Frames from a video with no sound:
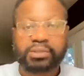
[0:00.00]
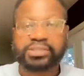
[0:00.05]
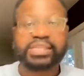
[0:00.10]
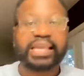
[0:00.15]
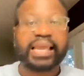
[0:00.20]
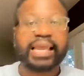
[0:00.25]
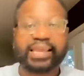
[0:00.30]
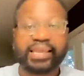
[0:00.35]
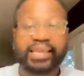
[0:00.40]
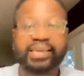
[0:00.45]

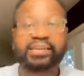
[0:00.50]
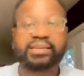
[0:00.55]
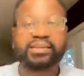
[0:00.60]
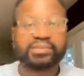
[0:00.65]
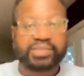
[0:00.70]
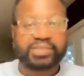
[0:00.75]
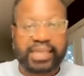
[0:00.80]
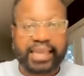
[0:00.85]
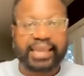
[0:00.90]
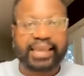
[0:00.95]
day in
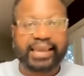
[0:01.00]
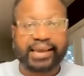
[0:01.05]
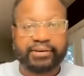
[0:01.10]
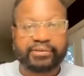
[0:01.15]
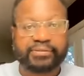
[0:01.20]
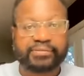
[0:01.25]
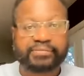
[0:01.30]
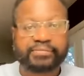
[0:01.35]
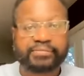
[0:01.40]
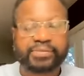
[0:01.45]
and day
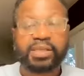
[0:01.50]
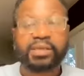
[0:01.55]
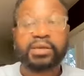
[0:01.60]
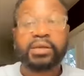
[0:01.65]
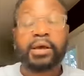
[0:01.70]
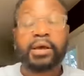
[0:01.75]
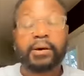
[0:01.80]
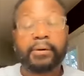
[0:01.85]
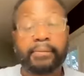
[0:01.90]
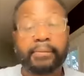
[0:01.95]
out?
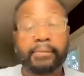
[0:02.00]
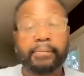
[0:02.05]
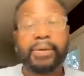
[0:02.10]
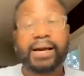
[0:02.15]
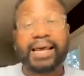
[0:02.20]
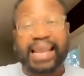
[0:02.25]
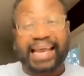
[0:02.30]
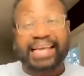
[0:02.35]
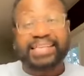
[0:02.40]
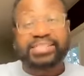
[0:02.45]

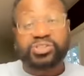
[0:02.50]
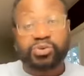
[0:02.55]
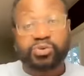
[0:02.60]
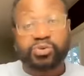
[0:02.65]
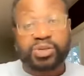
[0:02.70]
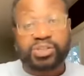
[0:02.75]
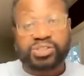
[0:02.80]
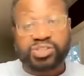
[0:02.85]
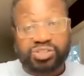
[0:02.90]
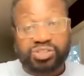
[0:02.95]
But as a
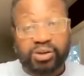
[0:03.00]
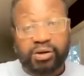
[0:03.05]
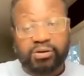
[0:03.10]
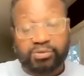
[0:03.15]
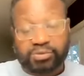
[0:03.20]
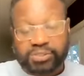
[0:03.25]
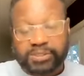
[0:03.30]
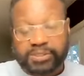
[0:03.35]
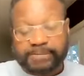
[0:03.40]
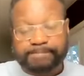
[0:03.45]

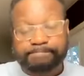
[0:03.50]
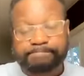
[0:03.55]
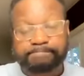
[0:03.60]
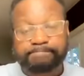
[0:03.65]
result